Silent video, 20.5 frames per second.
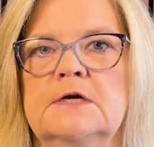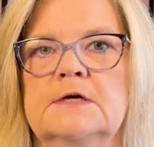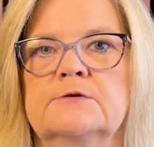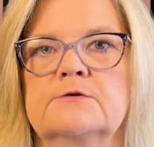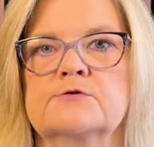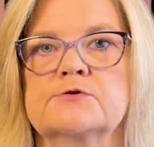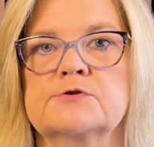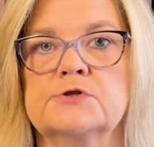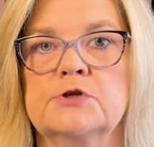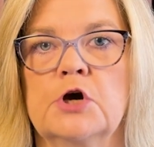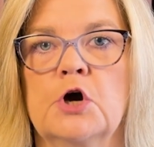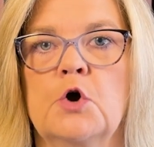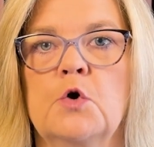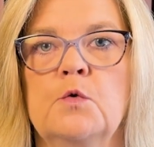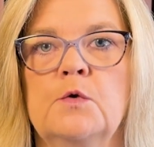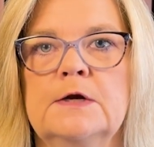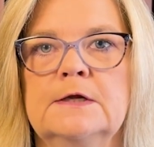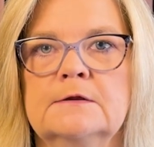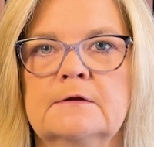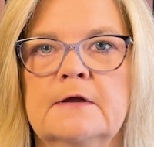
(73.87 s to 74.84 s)
and there's no
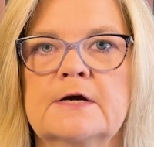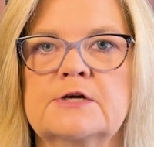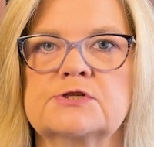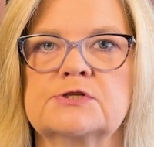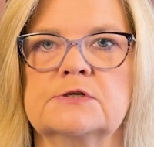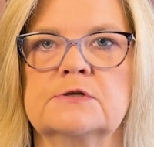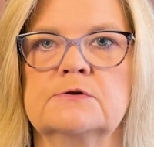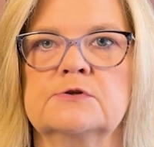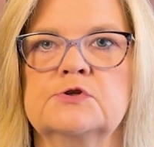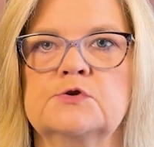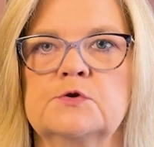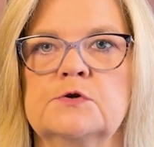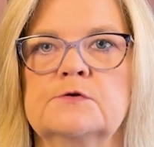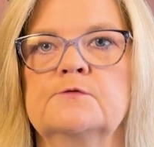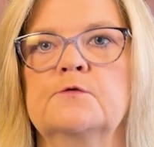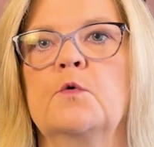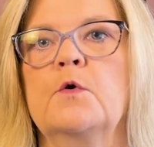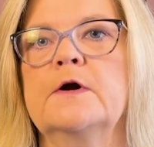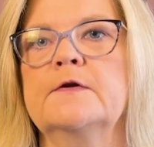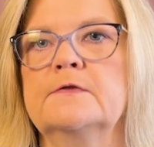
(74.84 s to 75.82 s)
election to
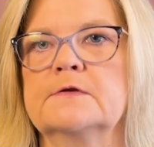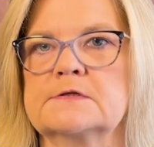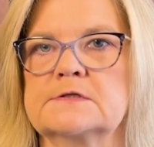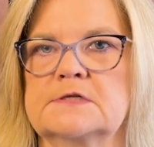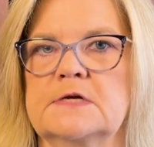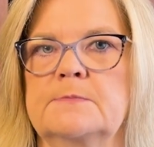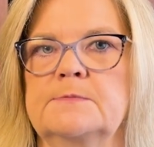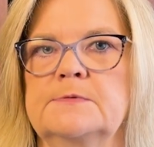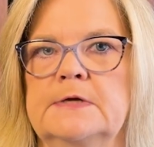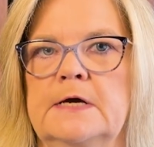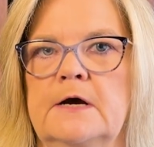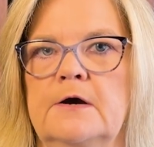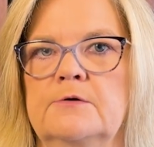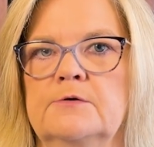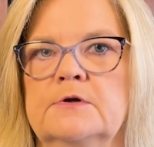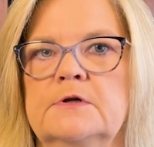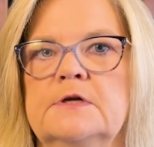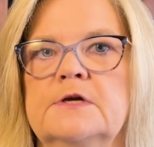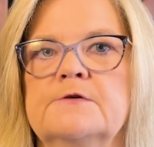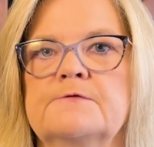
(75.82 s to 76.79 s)
avoid the step
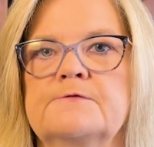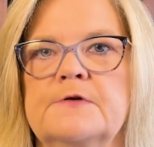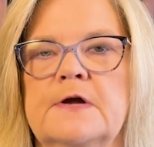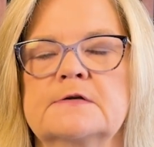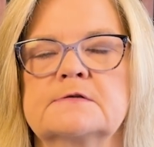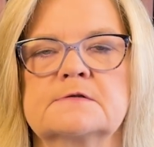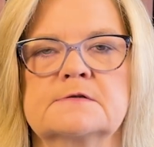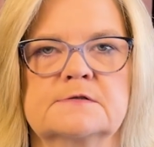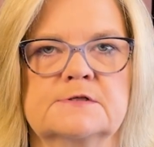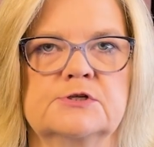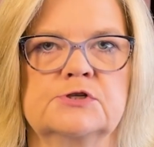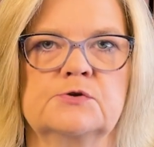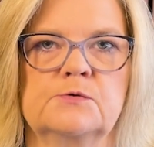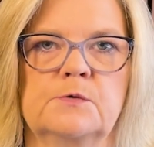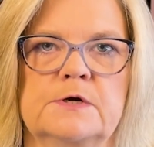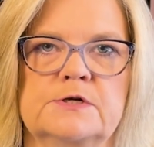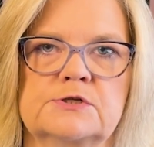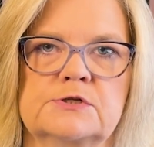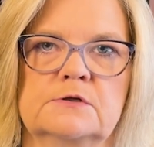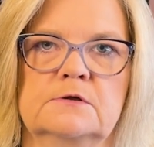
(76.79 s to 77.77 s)
down if that's the
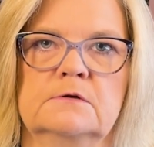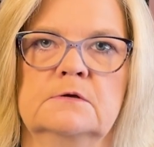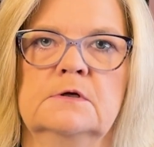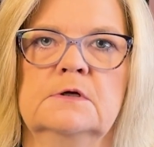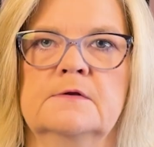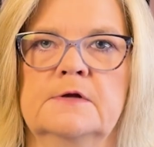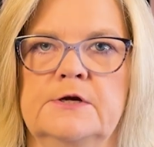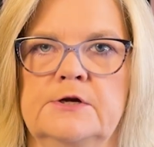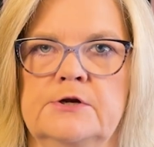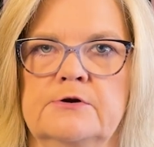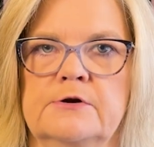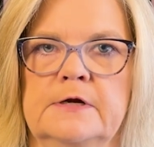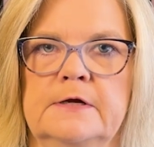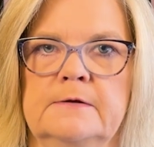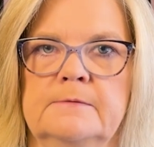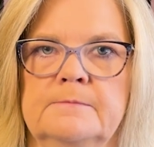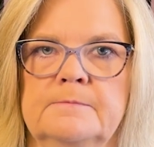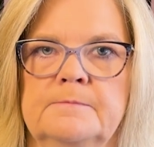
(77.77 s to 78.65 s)
situation that you're in.